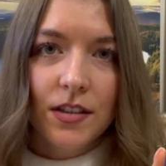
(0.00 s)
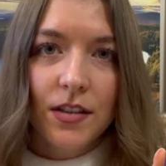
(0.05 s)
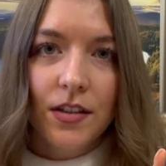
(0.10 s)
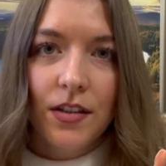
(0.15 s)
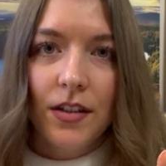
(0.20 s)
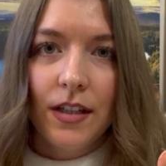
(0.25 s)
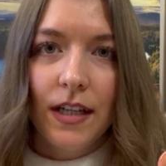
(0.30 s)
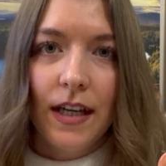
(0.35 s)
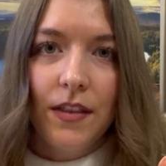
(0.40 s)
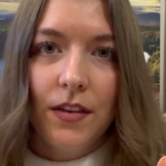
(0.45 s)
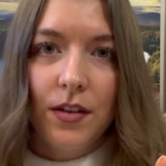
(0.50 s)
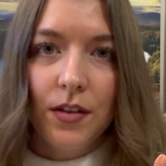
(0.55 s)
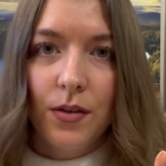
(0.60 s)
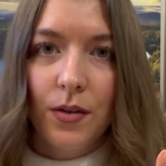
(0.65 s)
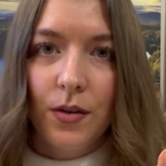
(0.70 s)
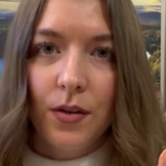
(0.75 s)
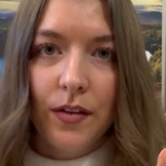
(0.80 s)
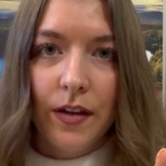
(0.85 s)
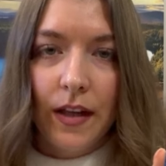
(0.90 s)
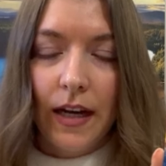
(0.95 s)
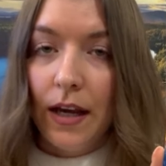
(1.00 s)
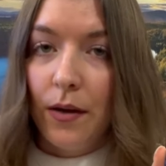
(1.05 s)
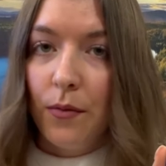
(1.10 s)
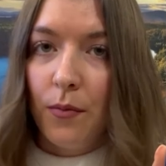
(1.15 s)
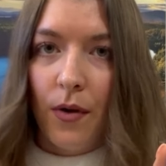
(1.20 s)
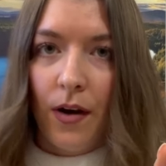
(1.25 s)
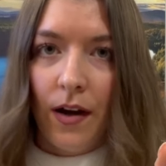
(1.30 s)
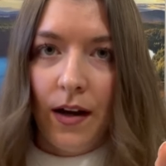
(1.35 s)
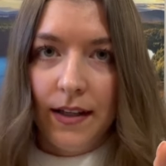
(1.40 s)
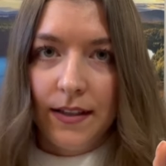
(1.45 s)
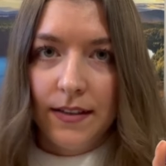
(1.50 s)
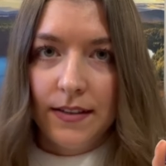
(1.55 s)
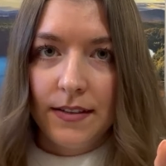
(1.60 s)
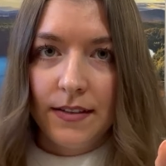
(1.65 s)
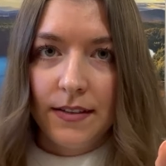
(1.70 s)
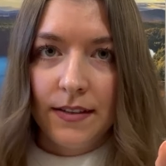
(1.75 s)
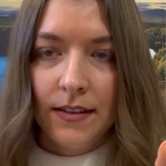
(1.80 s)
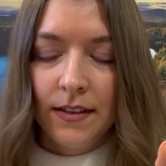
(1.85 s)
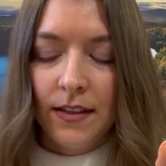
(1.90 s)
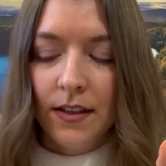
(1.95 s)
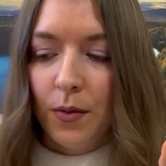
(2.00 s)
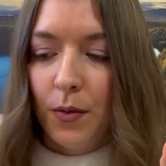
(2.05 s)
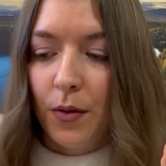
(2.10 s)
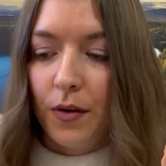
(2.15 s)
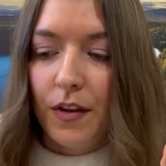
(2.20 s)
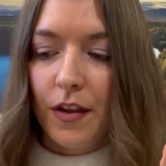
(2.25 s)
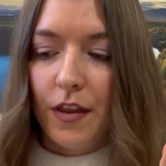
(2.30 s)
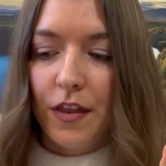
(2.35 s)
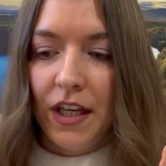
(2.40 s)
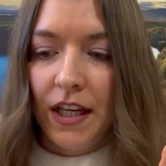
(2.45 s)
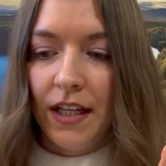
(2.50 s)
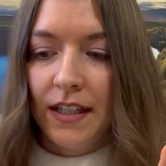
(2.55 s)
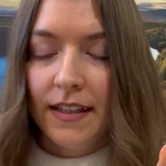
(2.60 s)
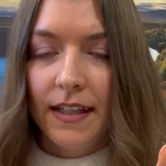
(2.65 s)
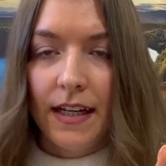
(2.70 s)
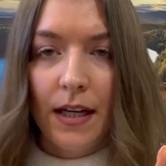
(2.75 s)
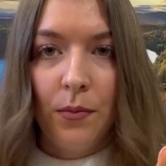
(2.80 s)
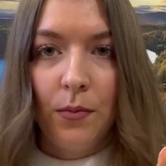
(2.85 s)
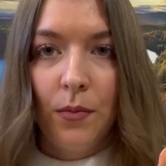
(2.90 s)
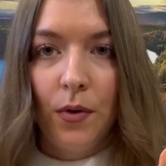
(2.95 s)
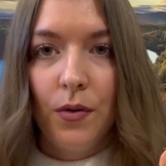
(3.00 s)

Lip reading: look at the goal that I want or the thing that I'm,